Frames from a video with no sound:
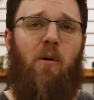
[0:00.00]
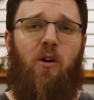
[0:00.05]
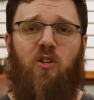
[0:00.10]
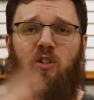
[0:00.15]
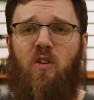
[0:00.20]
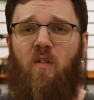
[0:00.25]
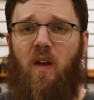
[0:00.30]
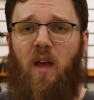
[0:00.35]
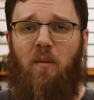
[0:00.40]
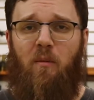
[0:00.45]

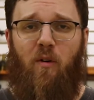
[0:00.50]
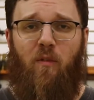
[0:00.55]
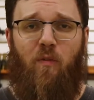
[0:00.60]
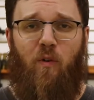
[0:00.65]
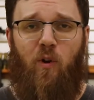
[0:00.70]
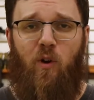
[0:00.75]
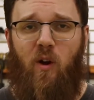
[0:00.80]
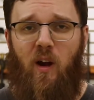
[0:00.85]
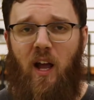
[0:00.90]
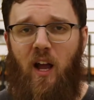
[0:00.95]
bunch of ammo
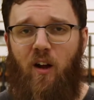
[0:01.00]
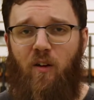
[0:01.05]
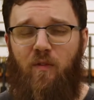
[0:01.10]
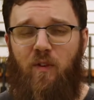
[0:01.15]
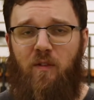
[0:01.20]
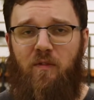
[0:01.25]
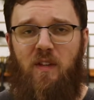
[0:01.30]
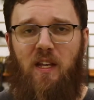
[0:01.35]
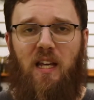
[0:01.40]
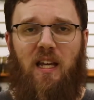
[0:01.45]
for your
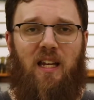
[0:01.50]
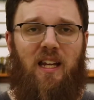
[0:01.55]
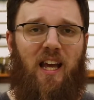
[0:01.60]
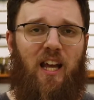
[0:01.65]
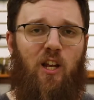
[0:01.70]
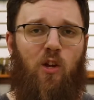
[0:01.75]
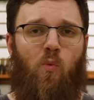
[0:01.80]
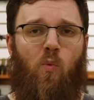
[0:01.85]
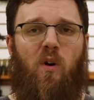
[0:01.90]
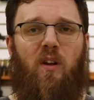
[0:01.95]
AR-15
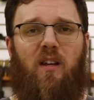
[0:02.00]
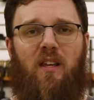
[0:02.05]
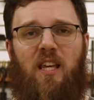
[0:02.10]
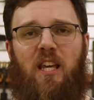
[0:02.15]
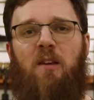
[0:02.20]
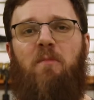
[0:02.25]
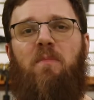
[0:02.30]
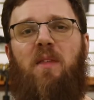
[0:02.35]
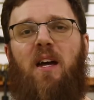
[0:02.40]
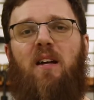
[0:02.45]
and you want to
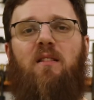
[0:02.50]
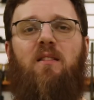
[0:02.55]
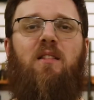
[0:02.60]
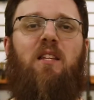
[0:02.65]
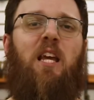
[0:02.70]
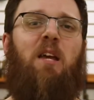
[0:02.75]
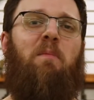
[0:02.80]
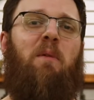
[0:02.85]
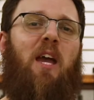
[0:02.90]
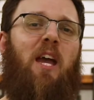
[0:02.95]
keep that
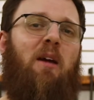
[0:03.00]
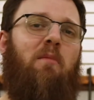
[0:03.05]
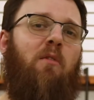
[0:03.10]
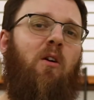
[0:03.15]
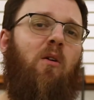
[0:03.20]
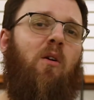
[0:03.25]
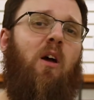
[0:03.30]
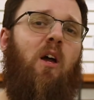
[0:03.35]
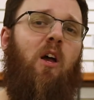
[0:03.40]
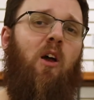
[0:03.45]
same
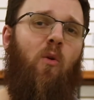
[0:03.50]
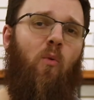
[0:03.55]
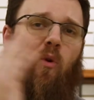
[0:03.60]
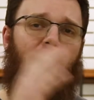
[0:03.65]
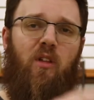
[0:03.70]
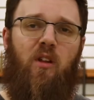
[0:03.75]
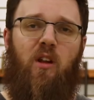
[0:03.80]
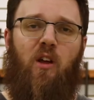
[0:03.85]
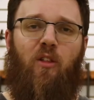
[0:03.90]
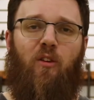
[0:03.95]
ammo
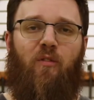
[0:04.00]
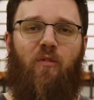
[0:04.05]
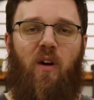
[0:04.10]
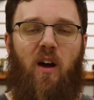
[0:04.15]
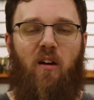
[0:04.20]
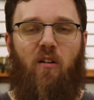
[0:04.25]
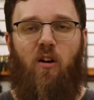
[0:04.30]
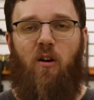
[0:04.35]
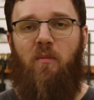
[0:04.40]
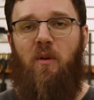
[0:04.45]
with another
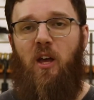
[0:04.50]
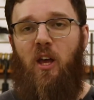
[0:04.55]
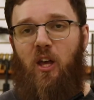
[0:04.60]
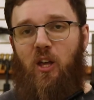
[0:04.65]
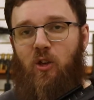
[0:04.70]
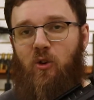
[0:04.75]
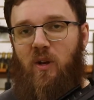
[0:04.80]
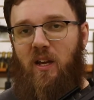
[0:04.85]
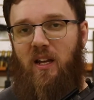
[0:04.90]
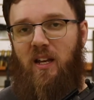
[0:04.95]
firearm,
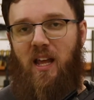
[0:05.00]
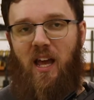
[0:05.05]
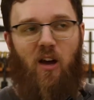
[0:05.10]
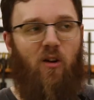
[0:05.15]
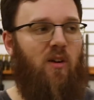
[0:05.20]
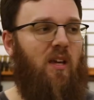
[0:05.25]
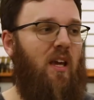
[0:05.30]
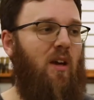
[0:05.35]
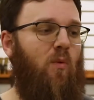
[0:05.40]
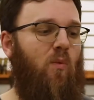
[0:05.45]
you can
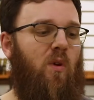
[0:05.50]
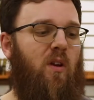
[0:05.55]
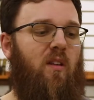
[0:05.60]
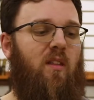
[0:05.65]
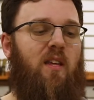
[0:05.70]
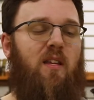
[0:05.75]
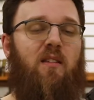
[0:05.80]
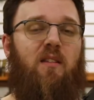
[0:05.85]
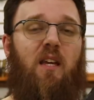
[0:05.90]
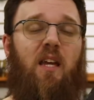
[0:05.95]
now get one
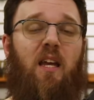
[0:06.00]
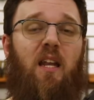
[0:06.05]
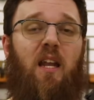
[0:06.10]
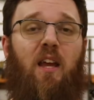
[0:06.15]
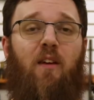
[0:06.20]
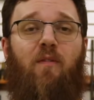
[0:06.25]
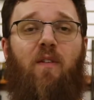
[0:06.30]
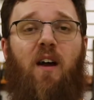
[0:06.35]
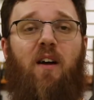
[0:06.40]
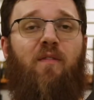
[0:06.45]
of these in
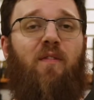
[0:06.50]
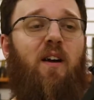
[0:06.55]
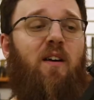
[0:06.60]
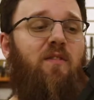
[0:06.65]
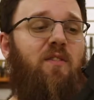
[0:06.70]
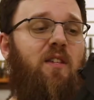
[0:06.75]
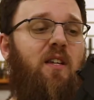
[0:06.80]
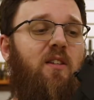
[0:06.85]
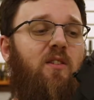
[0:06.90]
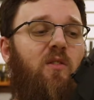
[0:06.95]
a
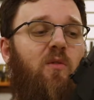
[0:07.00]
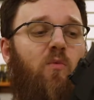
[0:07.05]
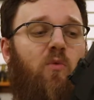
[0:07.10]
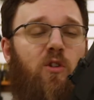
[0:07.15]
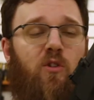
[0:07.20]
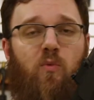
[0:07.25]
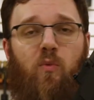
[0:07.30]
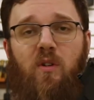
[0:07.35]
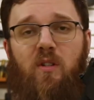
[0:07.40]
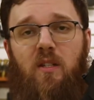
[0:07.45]
5.56,
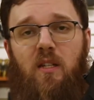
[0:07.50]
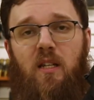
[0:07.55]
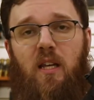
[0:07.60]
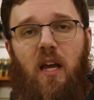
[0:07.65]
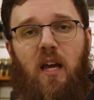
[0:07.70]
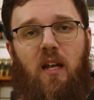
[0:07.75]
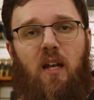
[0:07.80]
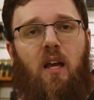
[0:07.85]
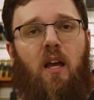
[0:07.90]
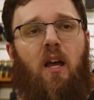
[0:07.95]
which once
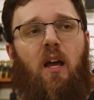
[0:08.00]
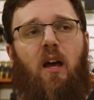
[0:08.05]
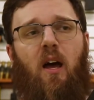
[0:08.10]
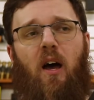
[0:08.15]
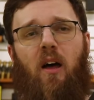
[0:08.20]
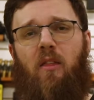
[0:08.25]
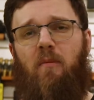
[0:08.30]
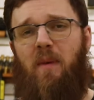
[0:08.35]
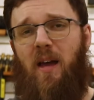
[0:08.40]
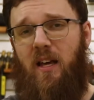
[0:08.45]
again,
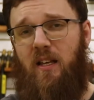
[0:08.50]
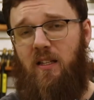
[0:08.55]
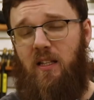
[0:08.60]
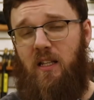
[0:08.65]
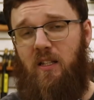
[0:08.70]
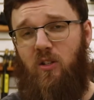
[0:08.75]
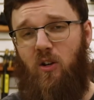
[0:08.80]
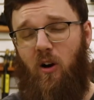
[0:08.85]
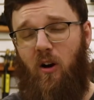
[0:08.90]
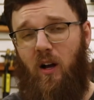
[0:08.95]
the
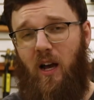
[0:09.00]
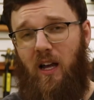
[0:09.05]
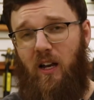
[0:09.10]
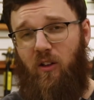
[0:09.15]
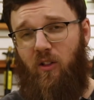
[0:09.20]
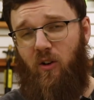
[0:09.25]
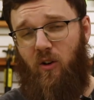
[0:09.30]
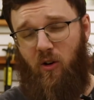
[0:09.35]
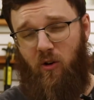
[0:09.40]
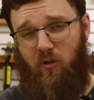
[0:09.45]
magazines are kind
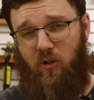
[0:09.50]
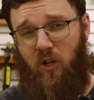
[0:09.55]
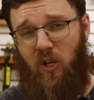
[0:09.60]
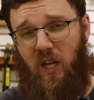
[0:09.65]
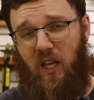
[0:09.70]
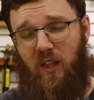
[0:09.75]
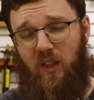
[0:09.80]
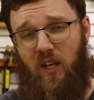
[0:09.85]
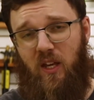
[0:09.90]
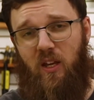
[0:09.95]
of their own
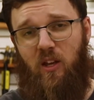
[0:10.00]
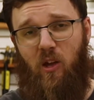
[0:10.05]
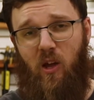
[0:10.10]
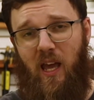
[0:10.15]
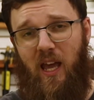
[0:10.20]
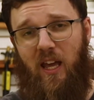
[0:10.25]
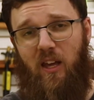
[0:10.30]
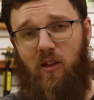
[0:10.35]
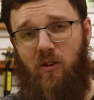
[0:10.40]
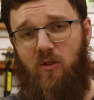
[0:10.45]
unique thing. You
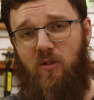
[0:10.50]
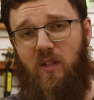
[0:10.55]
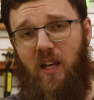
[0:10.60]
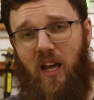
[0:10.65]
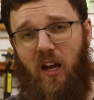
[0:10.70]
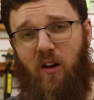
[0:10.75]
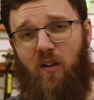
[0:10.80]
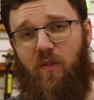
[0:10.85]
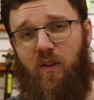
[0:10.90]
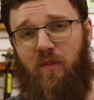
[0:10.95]
can't use
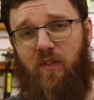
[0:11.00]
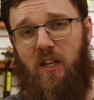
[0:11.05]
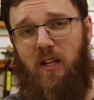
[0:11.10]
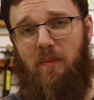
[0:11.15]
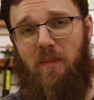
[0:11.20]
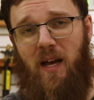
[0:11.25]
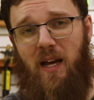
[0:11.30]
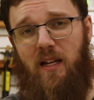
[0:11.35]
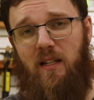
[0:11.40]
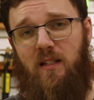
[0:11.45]

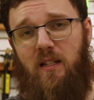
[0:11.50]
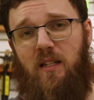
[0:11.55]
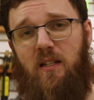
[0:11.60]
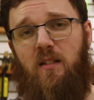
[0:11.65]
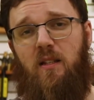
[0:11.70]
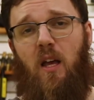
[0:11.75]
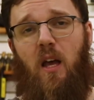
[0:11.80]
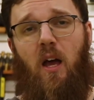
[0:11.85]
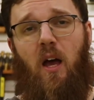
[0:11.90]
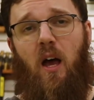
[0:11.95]
AR-15
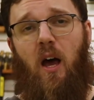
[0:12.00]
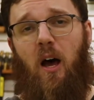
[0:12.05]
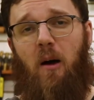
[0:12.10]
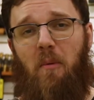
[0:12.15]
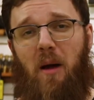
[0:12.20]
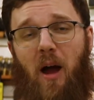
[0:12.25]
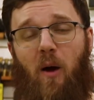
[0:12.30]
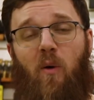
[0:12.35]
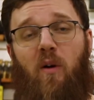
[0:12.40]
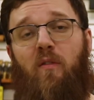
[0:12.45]
magazines.
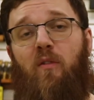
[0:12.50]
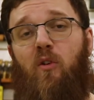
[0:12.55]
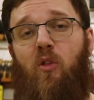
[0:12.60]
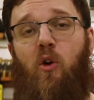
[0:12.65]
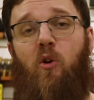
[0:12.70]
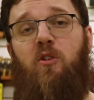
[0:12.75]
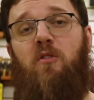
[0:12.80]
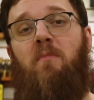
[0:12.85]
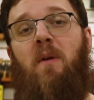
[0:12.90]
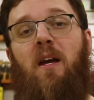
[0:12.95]
However,
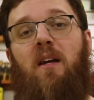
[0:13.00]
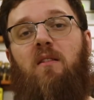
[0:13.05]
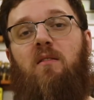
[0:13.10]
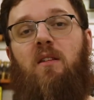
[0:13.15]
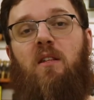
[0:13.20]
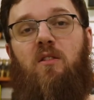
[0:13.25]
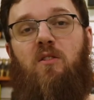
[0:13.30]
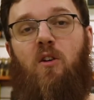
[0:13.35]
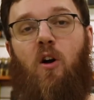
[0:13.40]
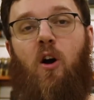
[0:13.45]
those magazines